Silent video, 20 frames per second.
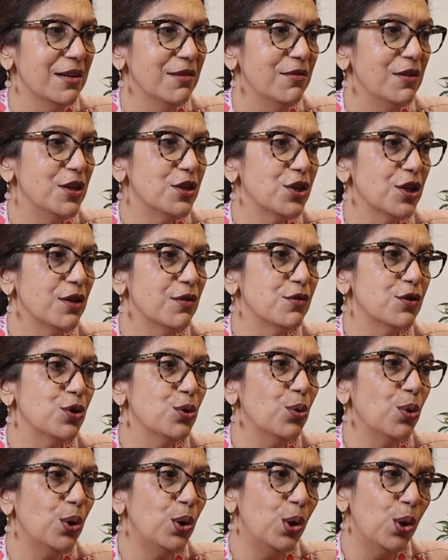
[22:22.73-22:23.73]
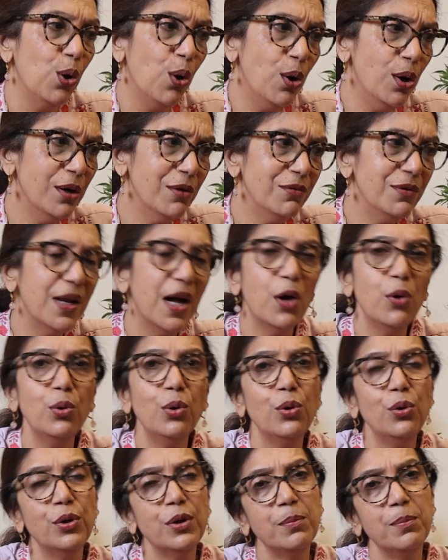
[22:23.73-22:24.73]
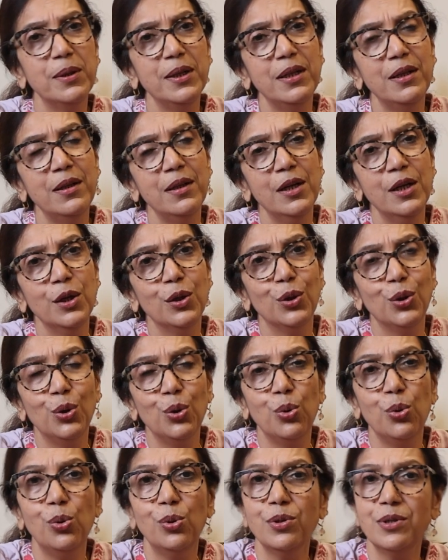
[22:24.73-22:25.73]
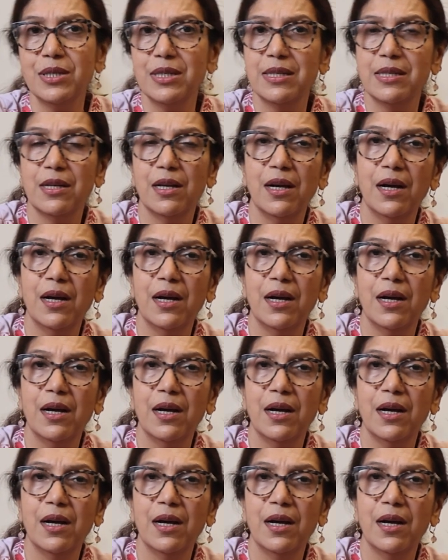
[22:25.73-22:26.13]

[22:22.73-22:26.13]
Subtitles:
which gives you a lot of downloadable notes,